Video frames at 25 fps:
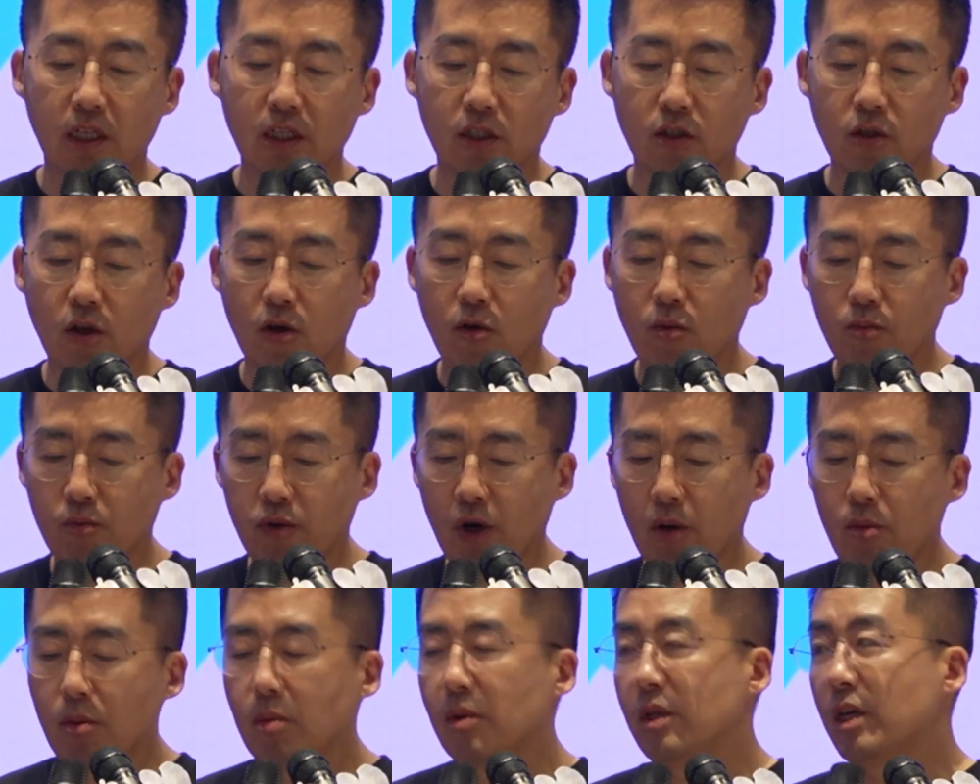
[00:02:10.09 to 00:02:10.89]
So
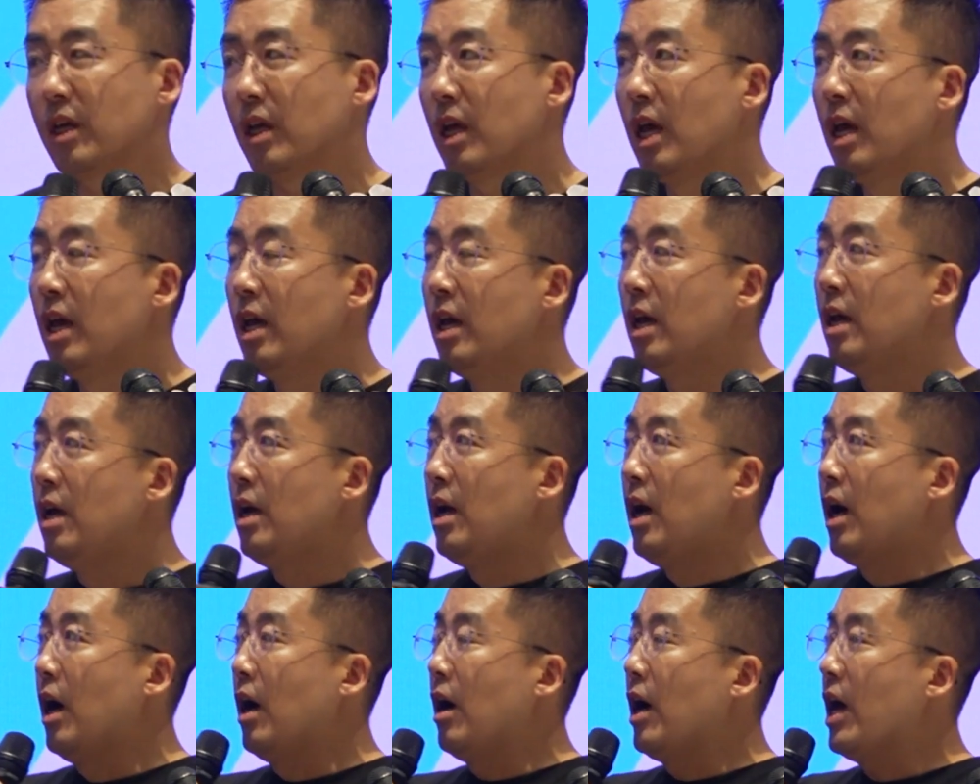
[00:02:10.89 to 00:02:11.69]
probably
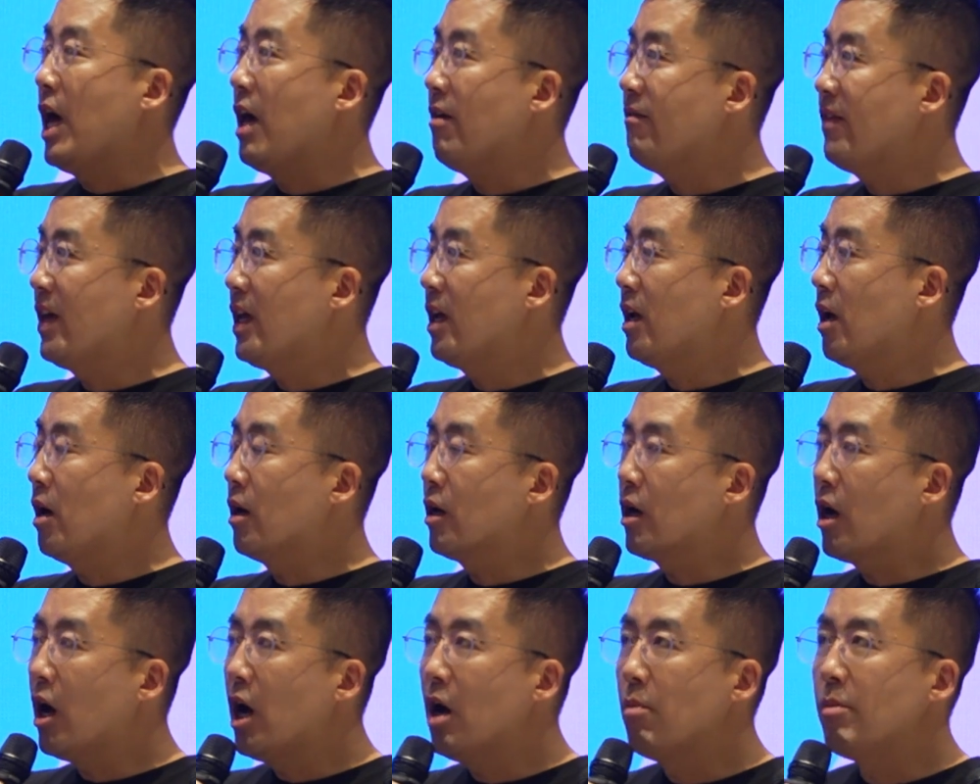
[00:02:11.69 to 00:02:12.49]
having a
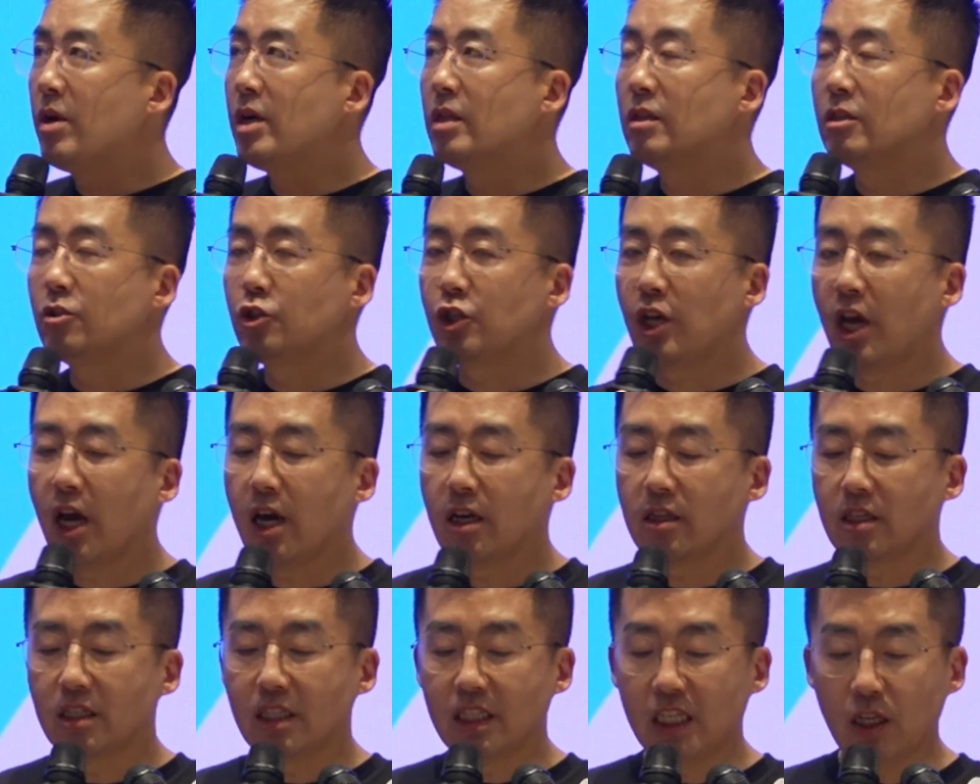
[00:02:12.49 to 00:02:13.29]
common
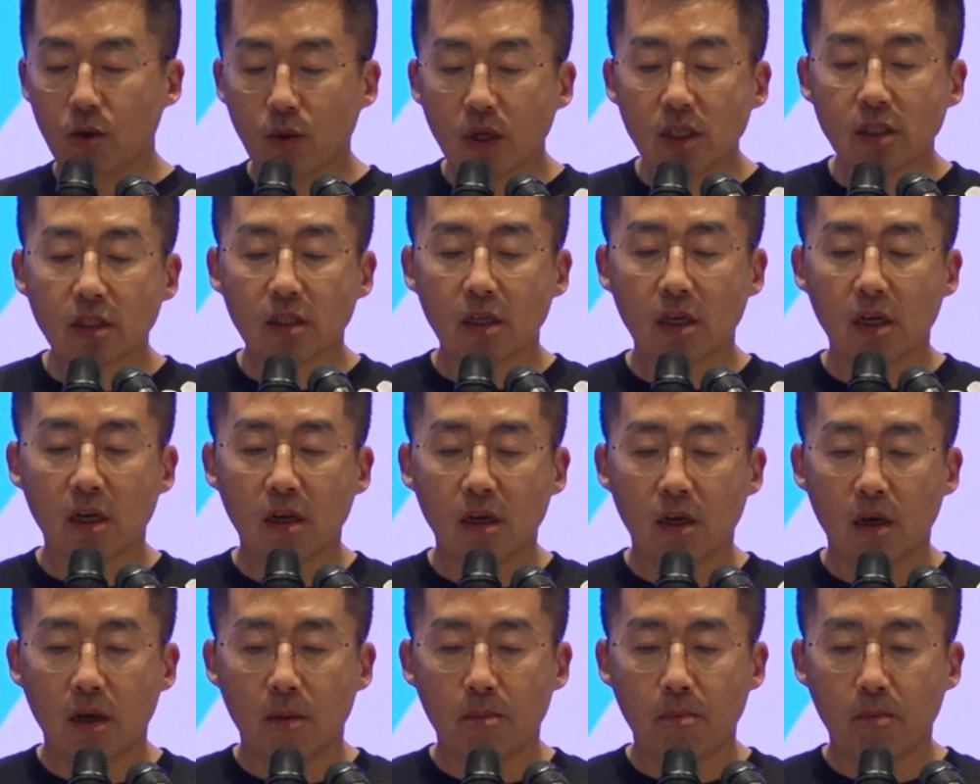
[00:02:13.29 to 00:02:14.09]
shared sequencer
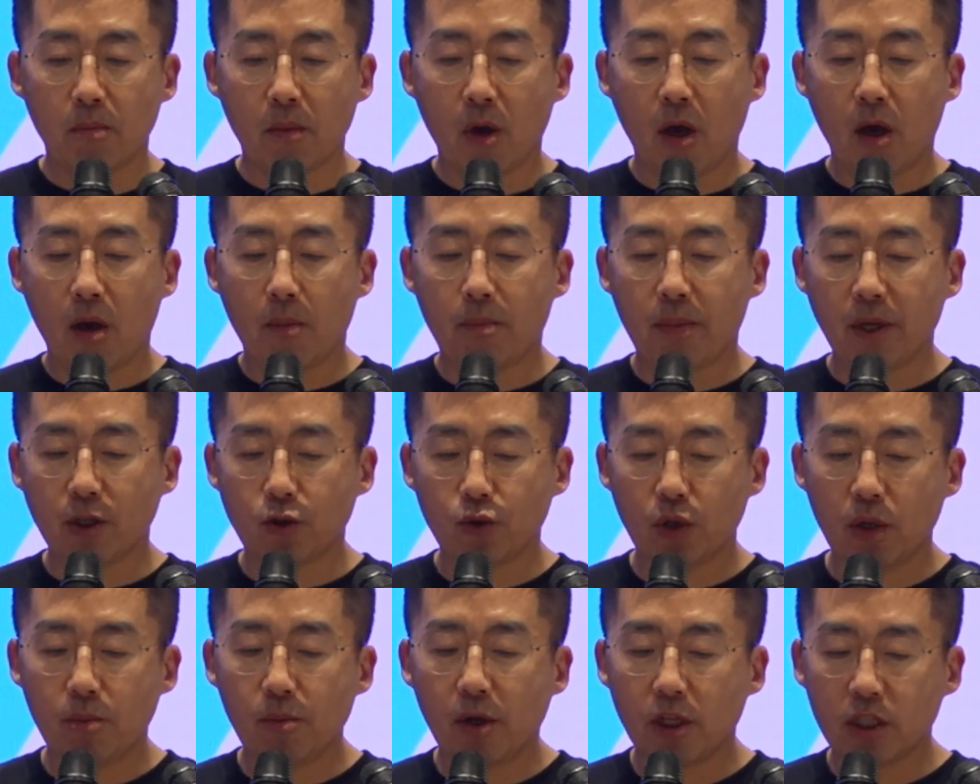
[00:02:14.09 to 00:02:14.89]

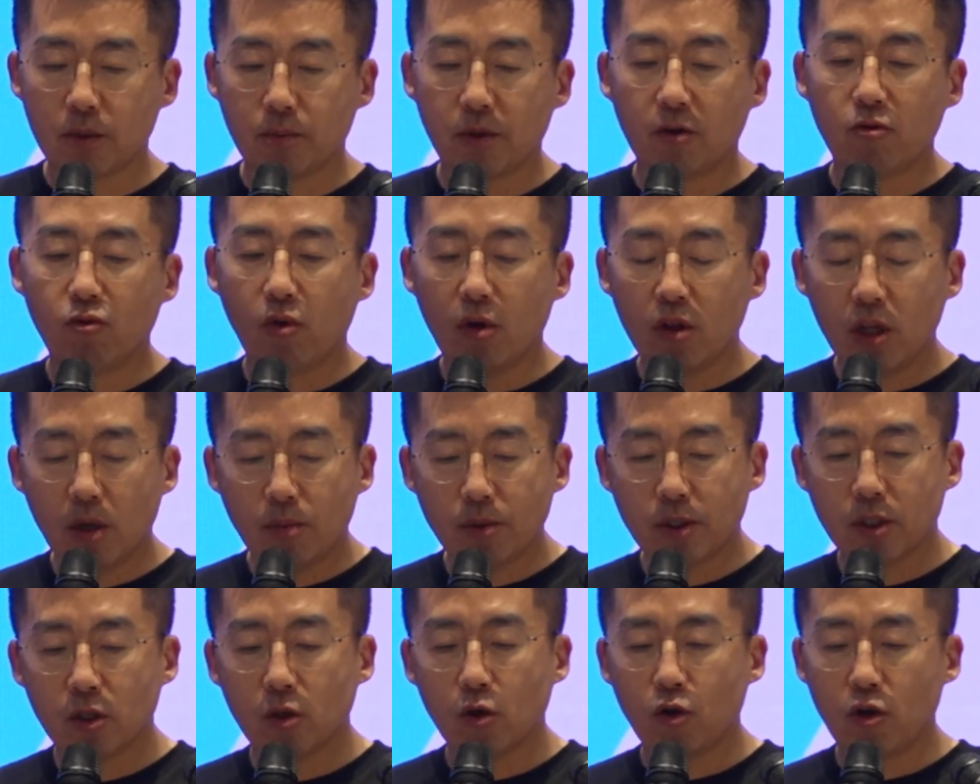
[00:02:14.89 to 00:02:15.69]
between multiple
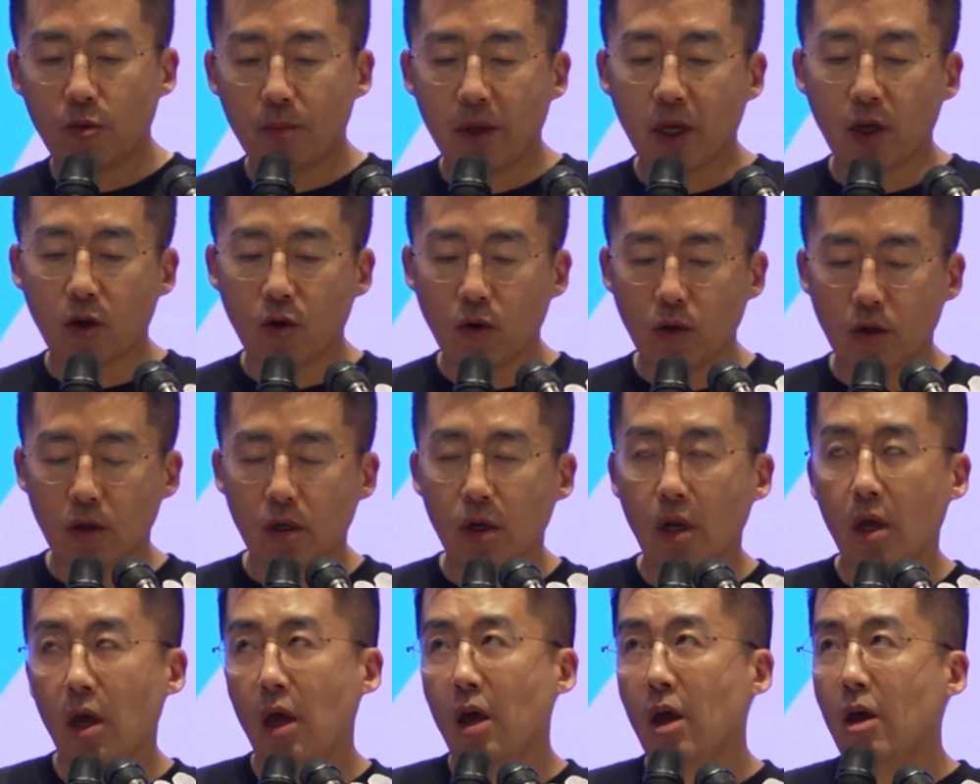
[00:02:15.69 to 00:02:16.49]
rollups would be good
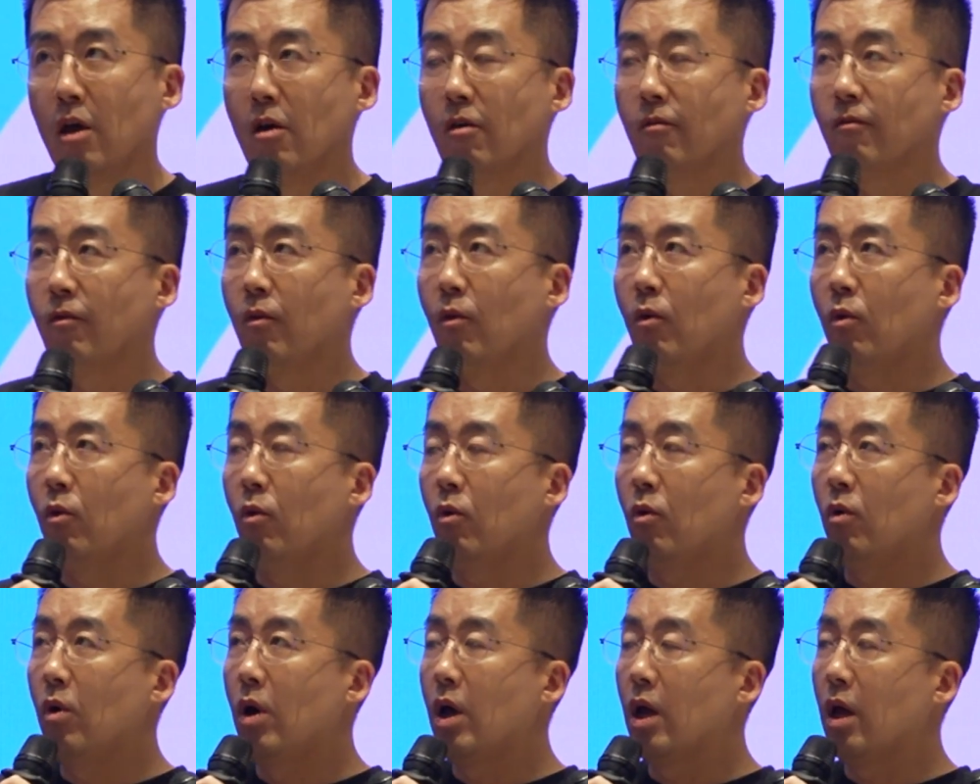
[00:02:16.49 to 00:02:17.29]
for